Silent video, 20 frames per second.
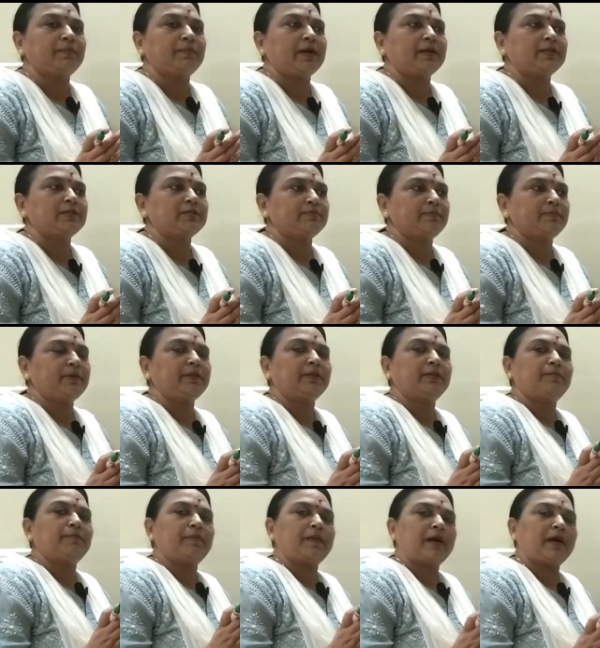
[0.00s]
plants mean
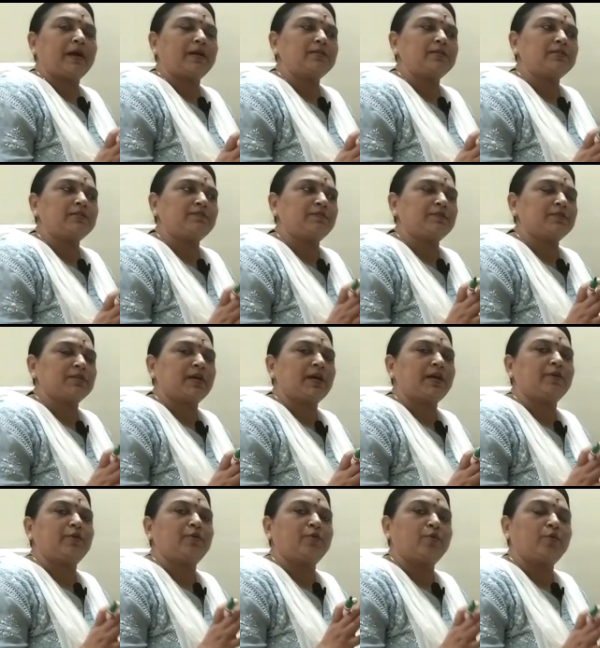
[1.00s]
the plants which
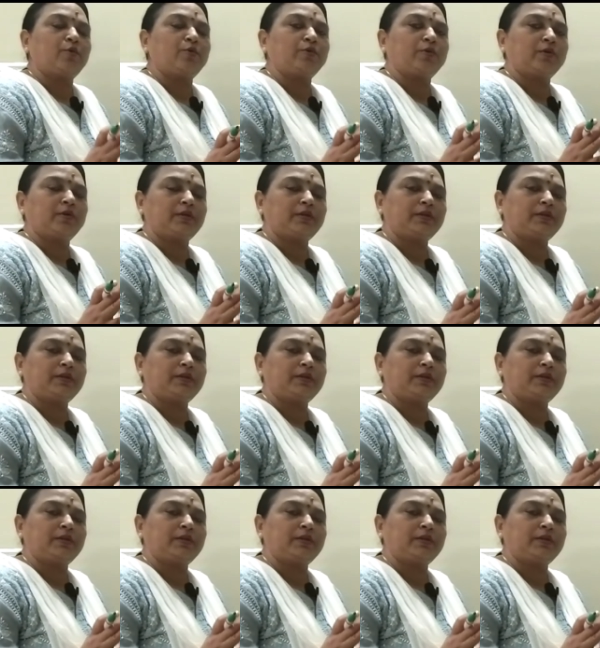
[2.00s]
are grown